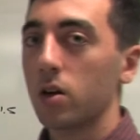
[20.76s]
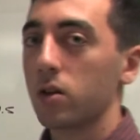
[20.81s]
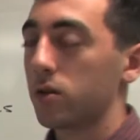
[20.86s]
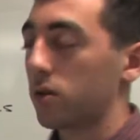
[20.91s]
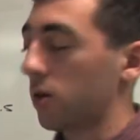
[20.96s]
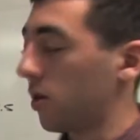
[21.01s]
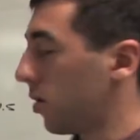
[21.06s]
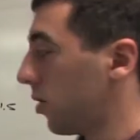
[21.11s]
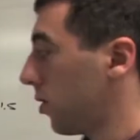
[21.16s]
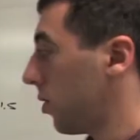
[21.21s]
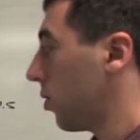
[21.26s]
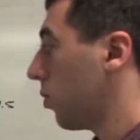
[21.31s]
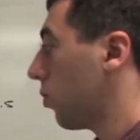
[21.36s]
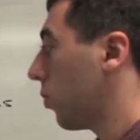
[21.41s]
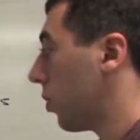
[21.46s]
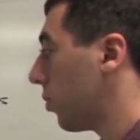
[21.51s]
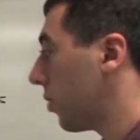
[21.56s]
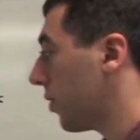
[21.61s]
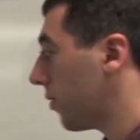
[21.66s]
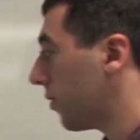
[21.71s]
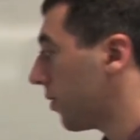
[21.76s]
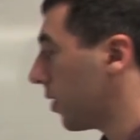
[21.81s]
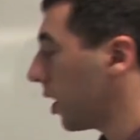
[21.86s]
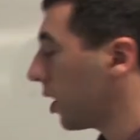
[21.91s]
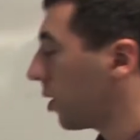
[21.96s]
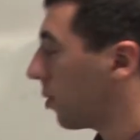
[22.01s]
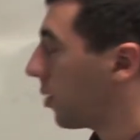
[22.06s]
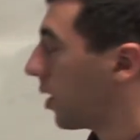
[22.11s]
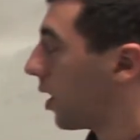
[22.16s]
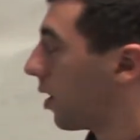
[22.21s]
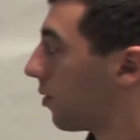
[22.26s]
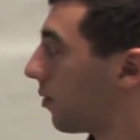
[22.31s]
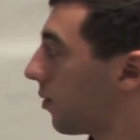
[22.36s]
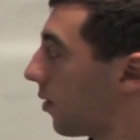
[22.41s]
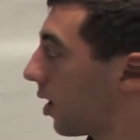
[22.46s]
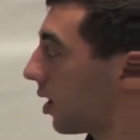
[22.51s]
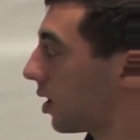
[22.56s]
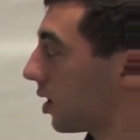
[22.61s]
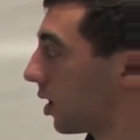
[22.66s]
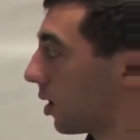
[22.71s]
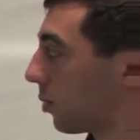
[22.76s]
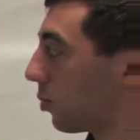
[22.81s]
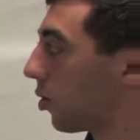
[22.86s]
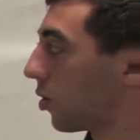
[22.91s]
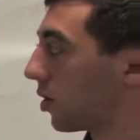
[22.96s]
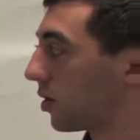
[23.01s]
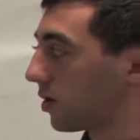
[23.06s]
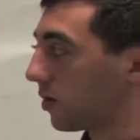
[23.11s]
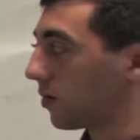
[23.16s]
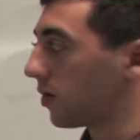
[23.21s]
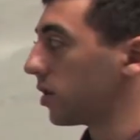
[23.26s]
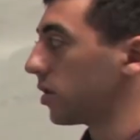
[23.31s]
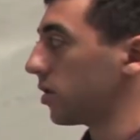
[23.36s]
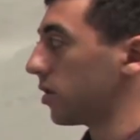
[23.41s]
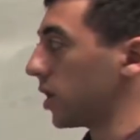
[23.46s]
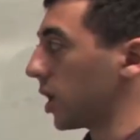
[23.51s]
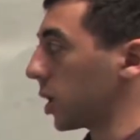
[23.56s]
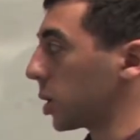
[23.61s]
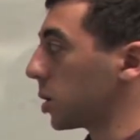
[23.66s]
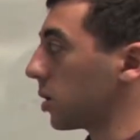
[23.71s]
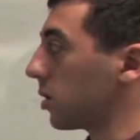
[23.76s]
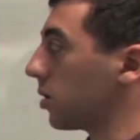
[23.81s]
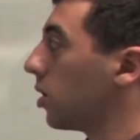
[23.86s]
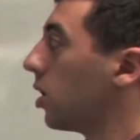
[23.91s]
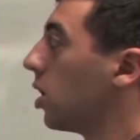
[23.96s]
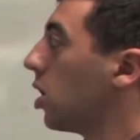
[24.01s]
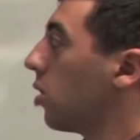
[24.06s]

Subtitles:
So when we think about finding points of intersection,